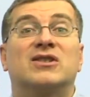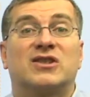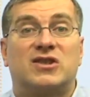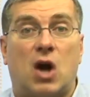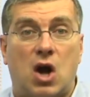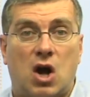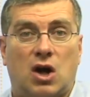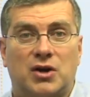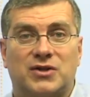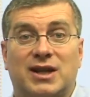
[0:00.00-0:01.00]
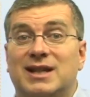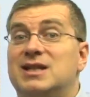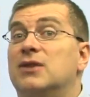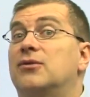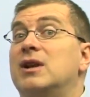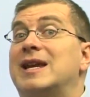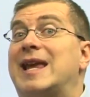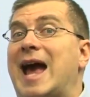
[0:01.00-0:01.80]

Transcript: stars, different